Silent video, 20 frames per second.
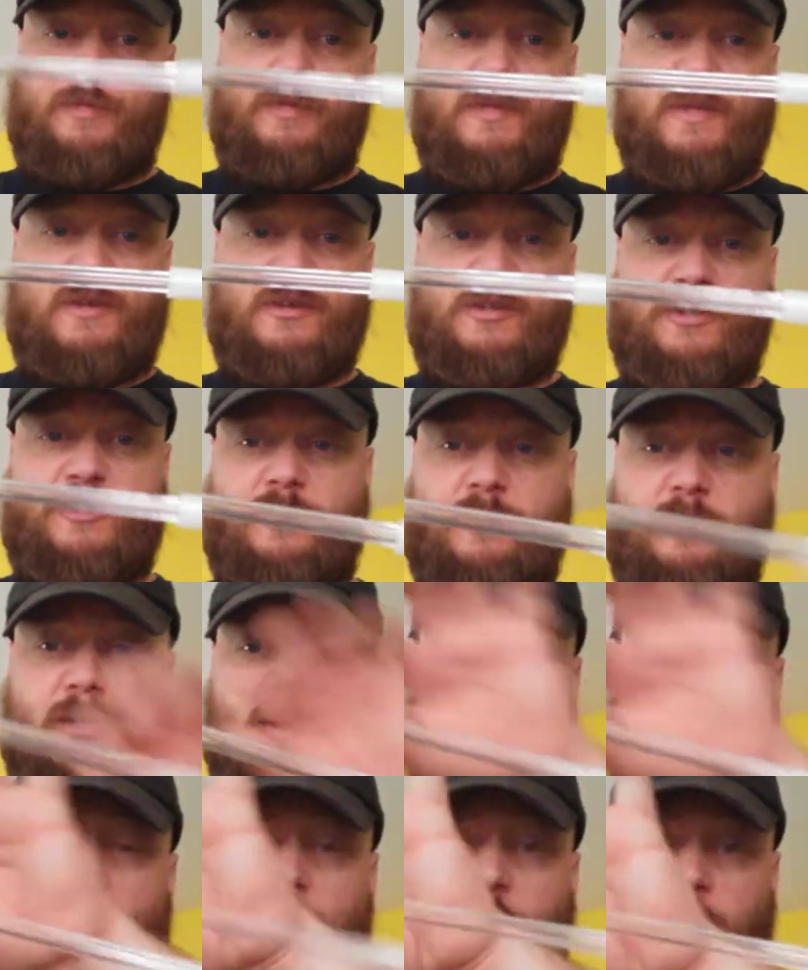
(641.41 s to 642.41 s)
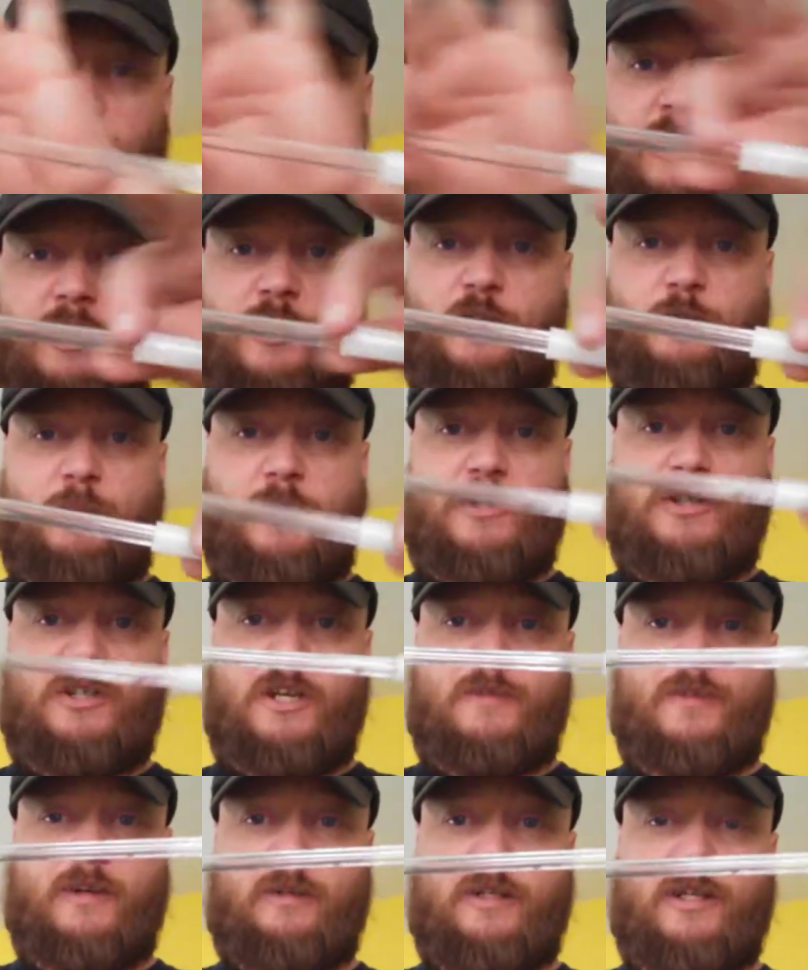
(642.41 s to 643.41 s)
this is very
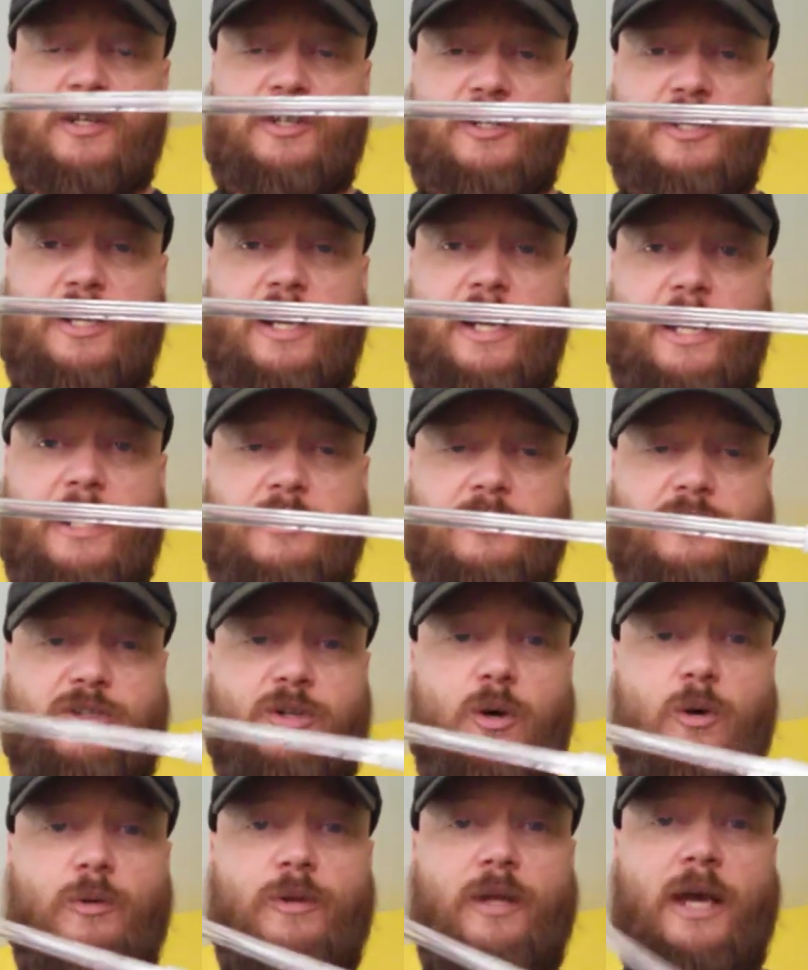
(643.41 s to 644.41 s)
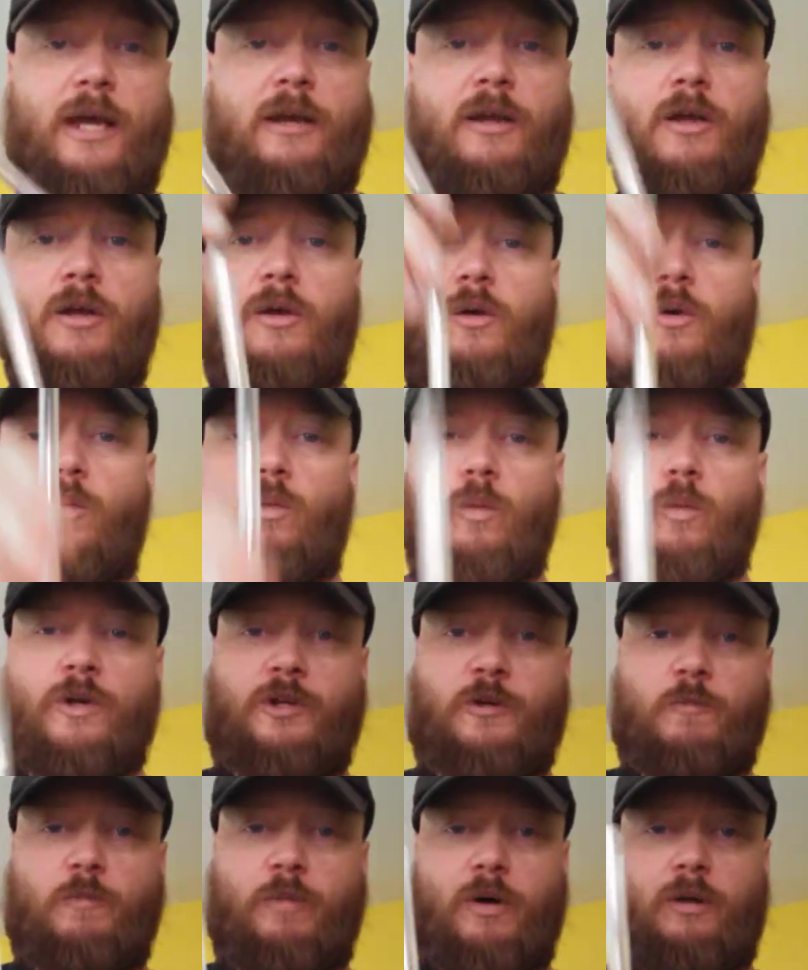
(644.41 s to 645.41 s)
specifically designed so that when
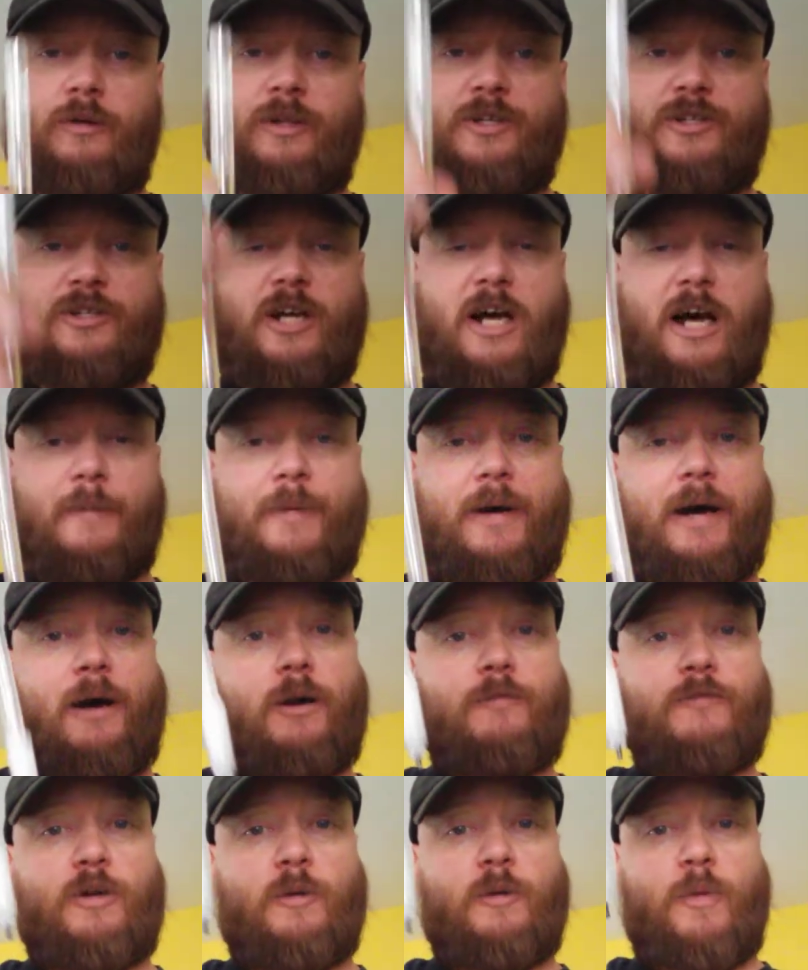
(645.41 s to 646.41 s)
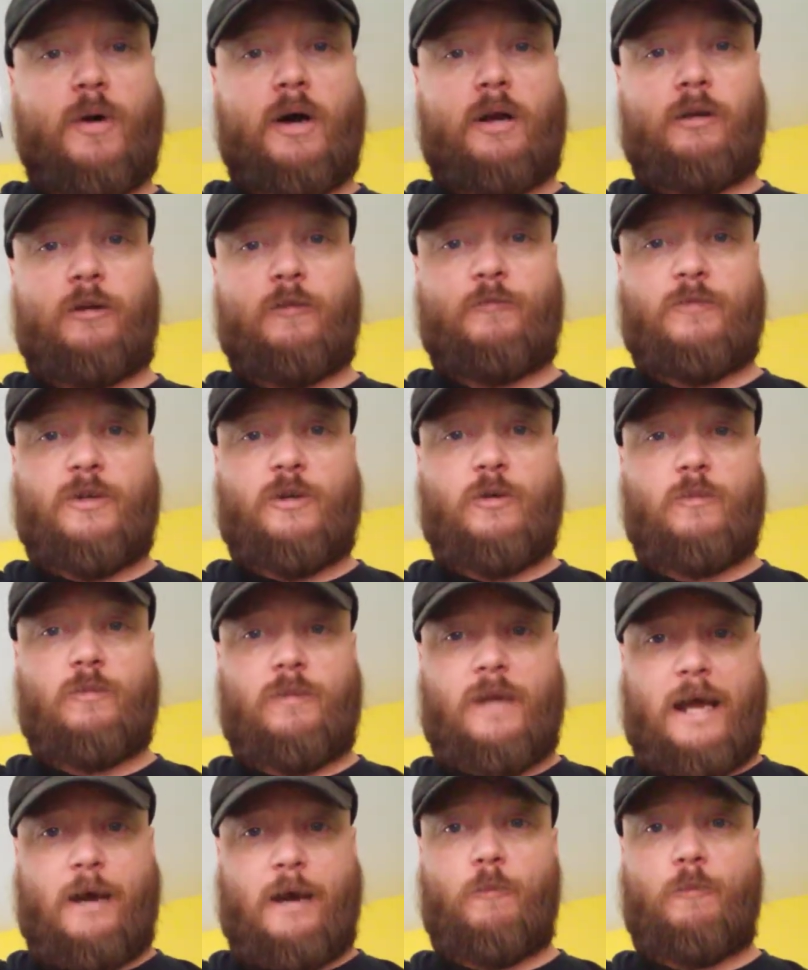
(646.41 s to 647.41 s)
you pull this up out of your bottle of
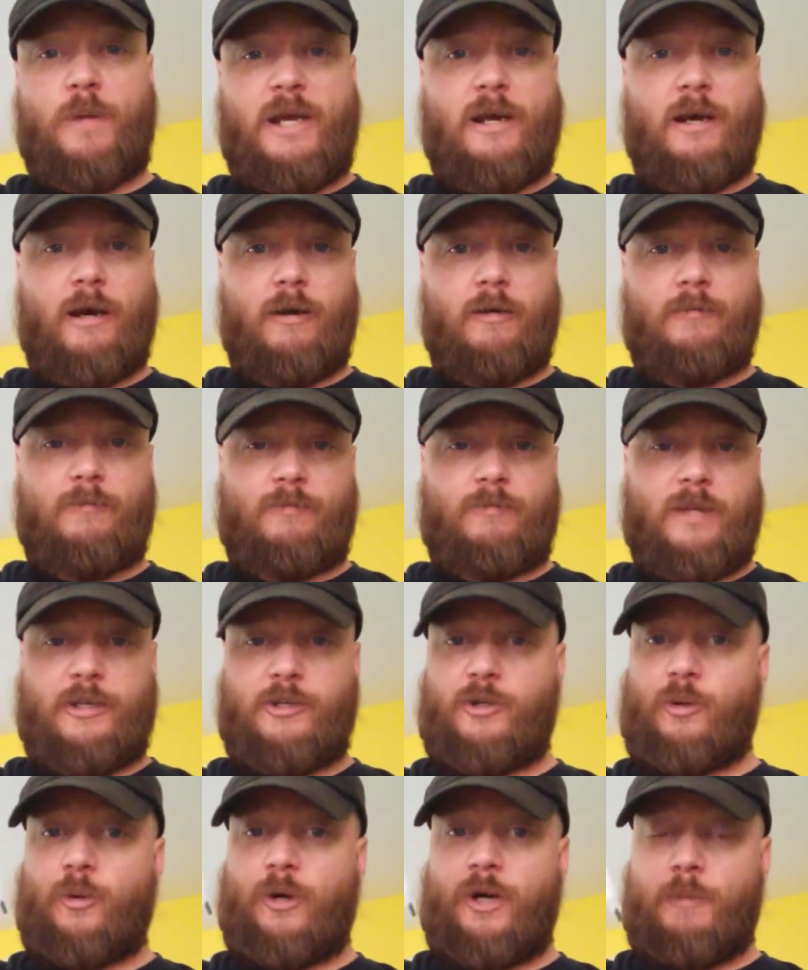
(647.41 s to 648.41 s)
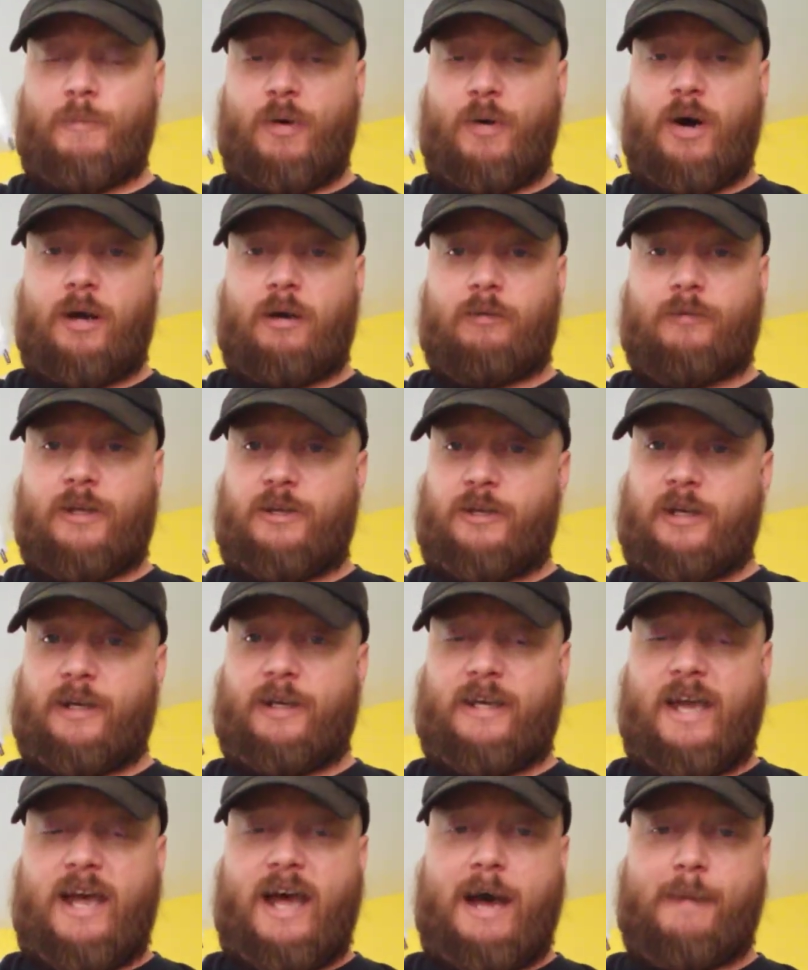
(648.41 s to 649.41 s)
now beer that you're going to bottle, that you're going
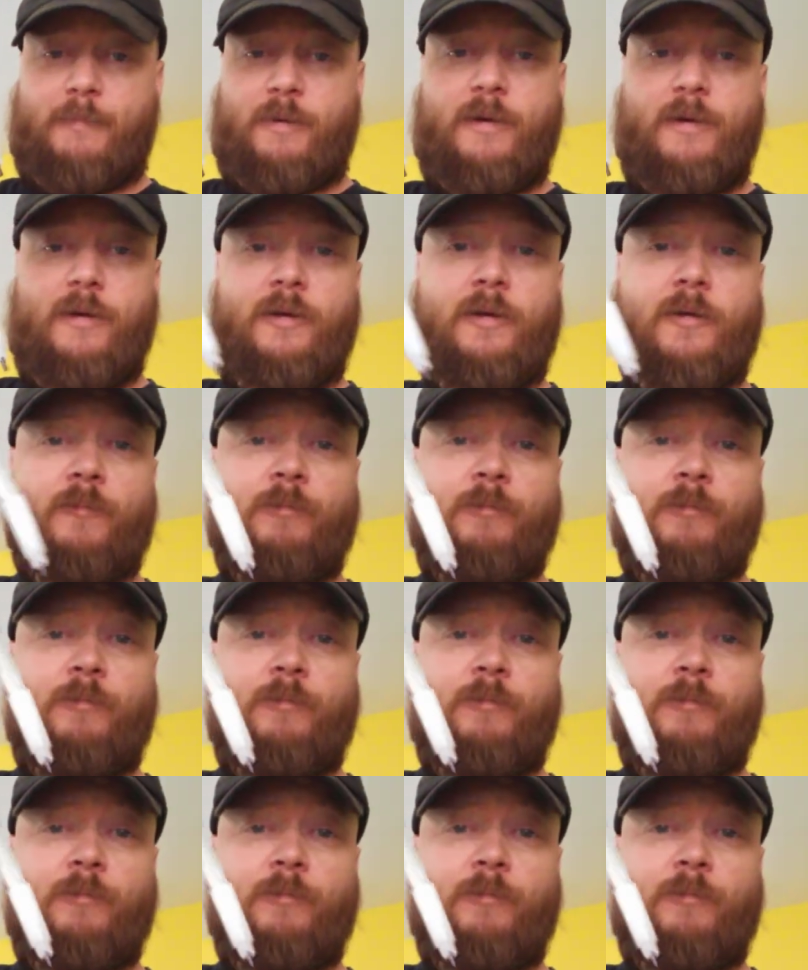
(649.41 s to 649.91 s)
to cap,